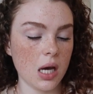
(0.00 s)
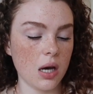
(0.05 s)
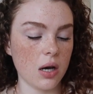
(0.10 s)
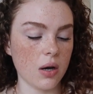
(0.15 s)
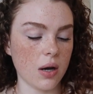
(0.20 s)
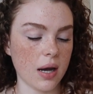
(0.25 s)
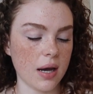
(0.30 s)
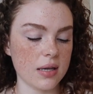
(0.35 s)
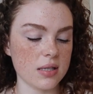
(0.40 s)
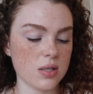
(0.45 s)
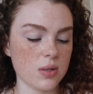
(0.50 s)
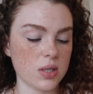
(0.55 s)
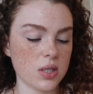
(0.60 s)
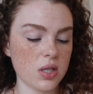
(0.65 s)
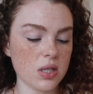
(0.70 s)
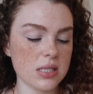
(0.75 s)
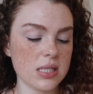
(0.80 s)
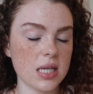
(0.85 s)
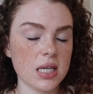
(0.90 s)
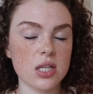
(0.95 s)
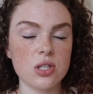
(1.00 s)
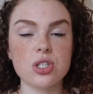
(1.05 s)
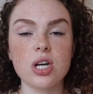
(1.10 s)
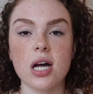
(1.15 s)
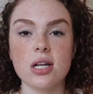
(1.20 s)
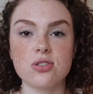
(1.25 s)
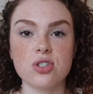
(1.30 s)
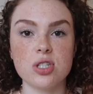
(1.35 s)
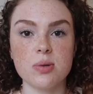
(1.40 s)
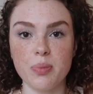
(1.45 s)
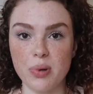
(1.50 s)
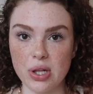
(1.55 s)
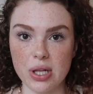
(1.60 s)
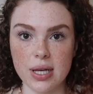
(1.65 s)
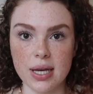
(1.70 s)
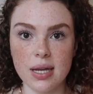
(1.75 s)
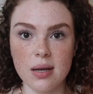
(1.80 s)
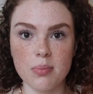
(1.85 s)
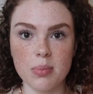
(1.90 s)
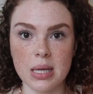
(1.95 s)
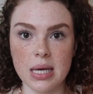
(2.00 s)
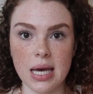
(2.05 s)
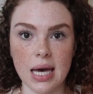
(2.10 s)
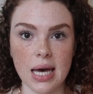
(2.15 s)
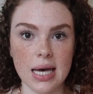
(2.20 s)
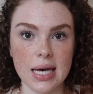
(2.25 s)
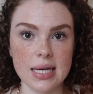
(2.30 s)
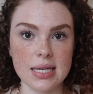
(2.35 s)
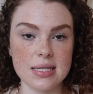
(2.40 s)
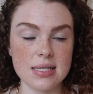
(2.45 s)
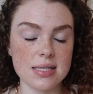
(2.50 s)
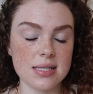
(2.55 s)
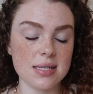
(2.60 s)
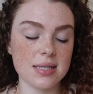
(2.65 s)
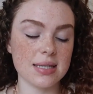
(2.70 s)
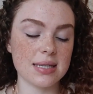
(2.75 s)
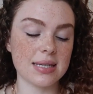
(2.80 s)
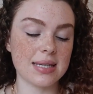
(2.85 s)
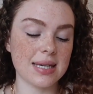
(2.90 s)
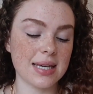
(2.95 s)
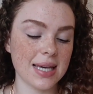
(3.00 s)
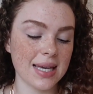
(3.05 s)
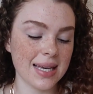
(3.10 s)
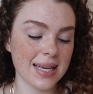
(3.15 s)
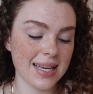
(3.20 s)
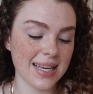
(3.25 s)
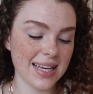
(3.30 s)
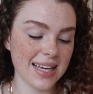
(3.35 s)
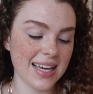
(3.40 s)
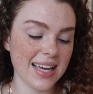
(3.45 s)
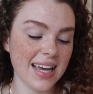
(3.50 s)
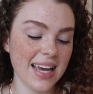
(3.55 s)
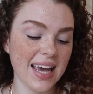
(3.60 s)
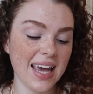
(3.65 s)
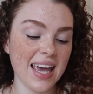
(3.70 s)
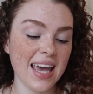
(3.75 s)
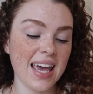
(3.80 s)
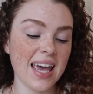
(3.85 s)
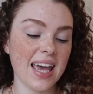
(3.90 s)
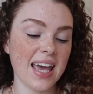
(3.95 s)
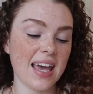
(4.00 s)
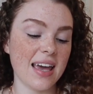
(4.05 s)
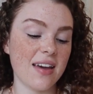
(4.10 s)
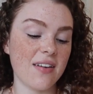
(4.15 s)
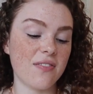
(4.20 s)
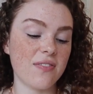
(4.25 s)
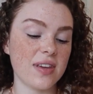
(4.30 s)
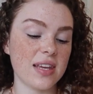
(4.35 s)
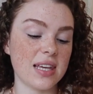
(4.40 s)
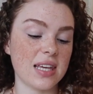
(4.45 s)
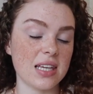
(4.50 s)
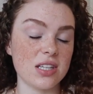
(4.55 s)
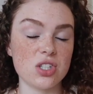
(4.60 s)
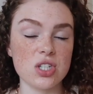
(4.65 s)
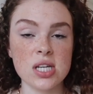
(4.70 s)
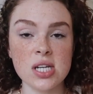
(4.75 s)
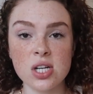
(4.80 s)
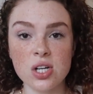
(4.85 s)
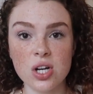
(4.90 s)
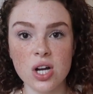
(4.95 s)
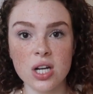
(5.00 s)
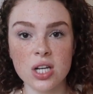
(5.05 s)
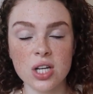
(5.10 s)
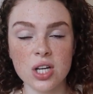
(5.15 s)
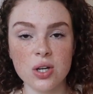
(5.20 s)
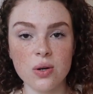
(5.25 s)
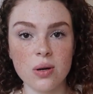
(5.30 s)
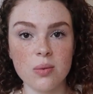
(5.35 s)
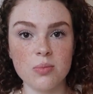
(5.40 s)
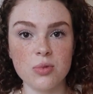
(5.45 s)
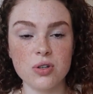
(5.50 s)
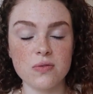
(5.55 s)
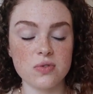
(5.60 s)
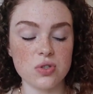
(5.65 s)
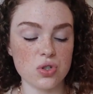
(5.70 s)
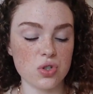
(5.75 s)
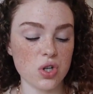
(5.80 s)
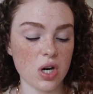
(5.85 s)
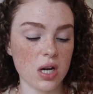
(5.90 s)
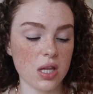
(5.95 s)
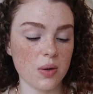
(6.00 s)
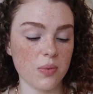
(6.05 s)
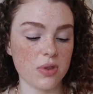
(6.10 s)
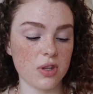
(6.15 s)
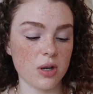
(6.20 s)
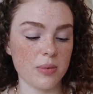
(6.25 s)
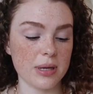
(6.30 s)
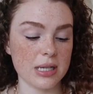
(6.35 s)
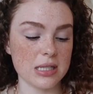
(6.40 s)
Okay, so it looks like you dodged a bullet, because if he cheated on you and moved to Charlotte with your